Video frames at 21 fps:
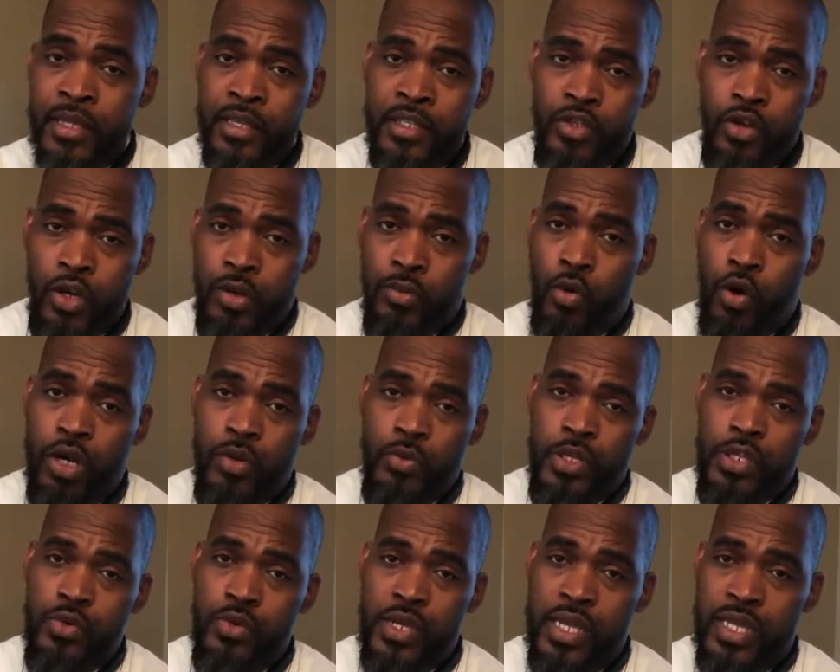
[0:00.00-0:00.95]
So in the morning
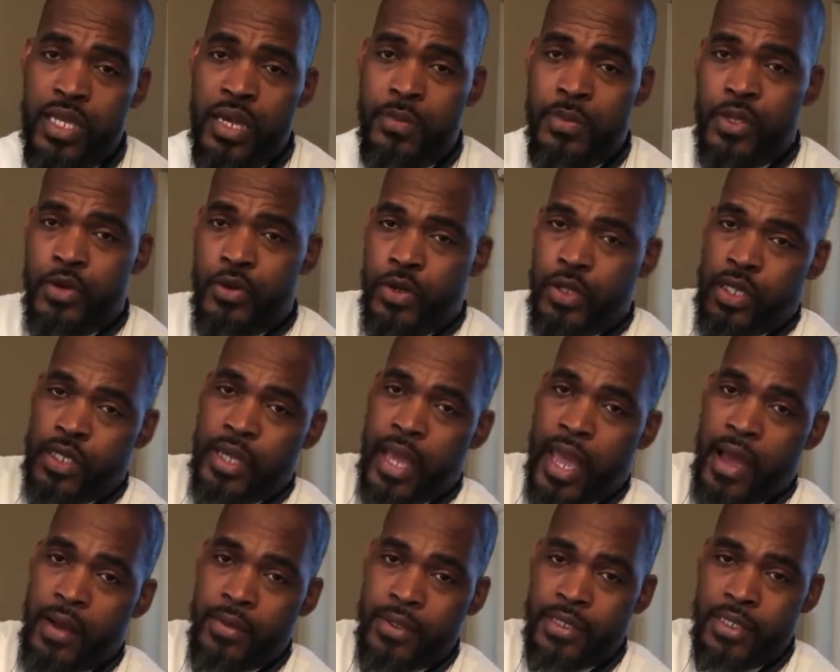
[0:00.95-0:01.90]
when you get up and you hear the
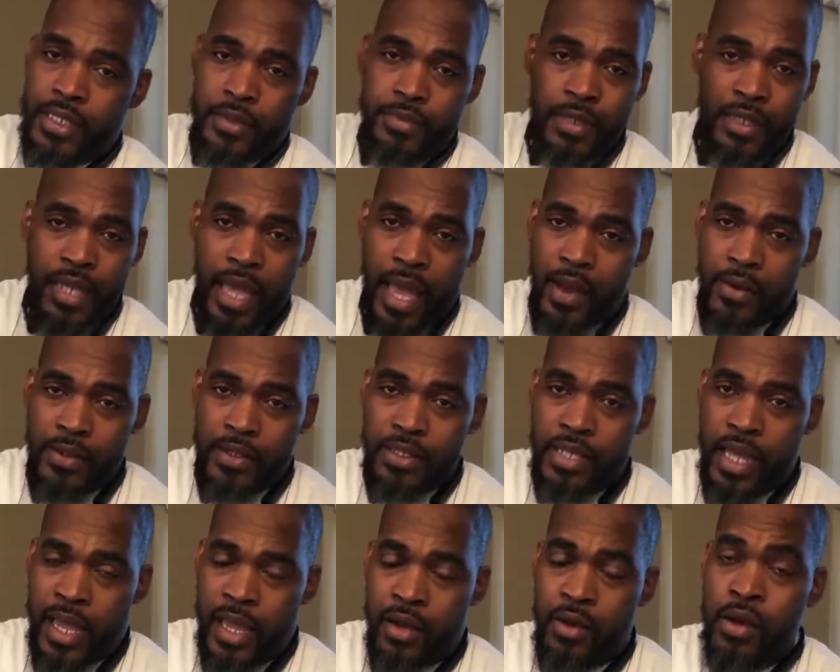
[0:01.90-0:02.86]
Dow is up, the Dow is
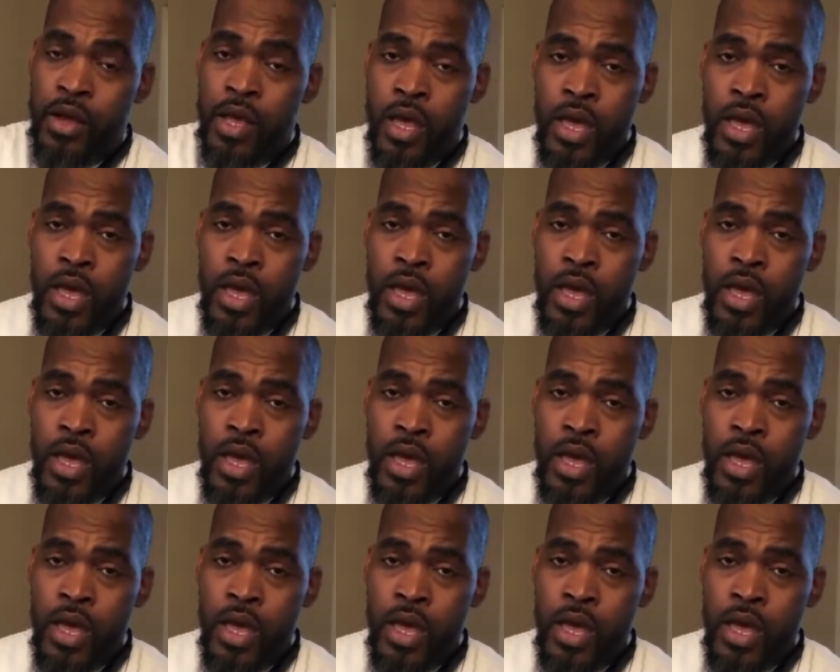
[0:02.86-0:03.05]
down,